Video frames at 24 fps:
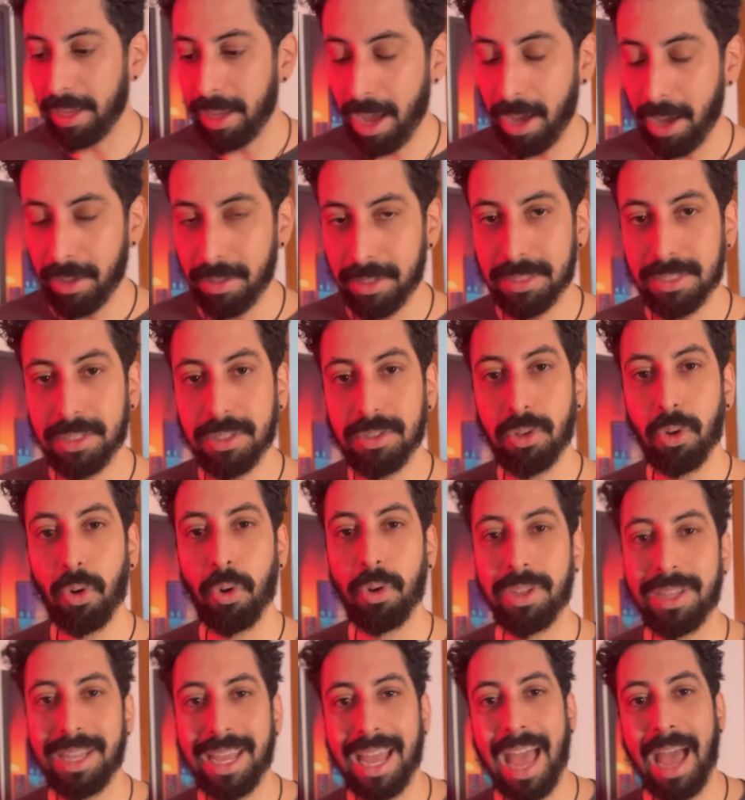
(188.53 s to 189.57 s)
how does this
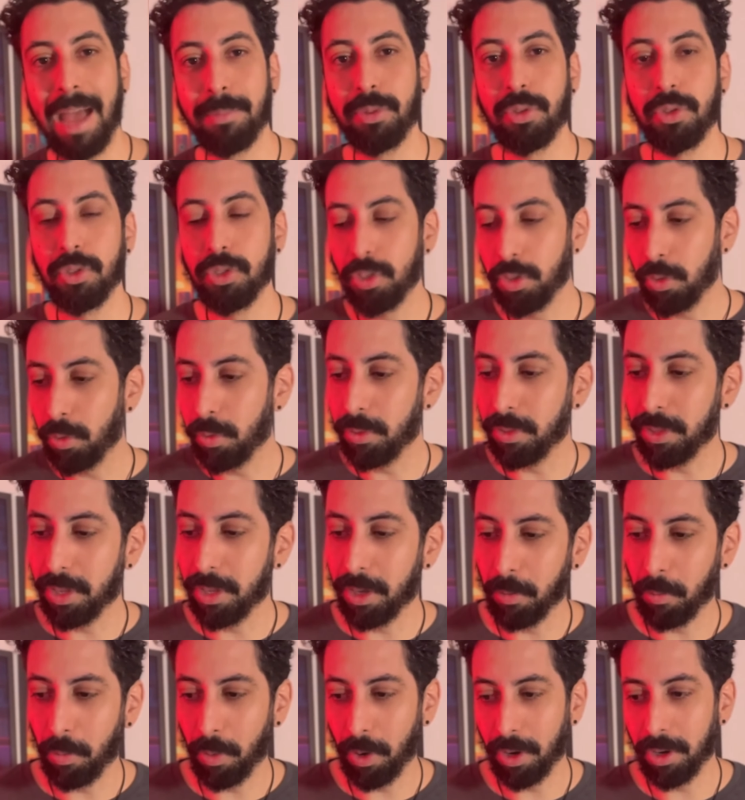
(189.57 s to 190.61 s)
whole capture suit
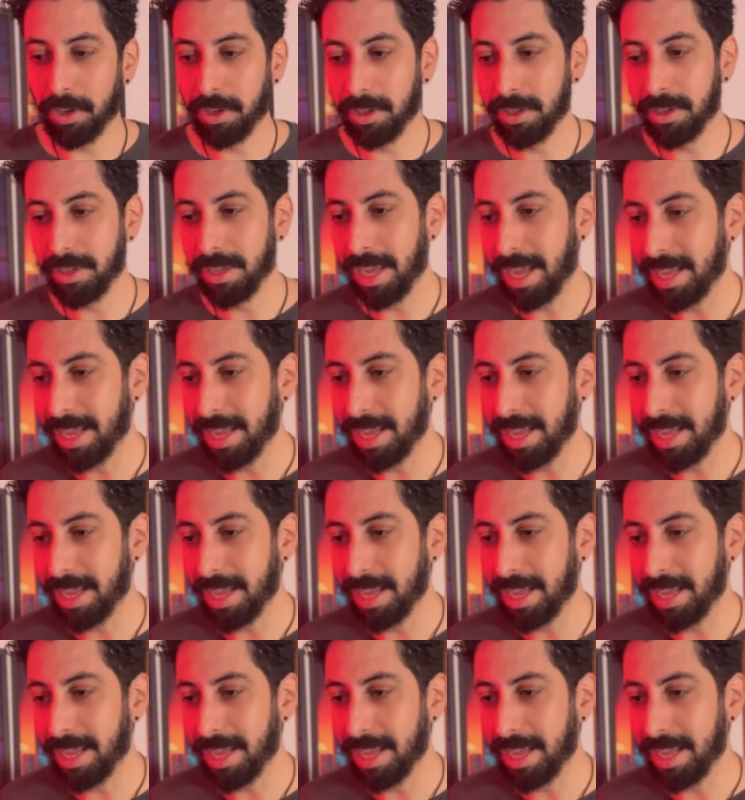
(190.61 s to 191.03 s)
thing work?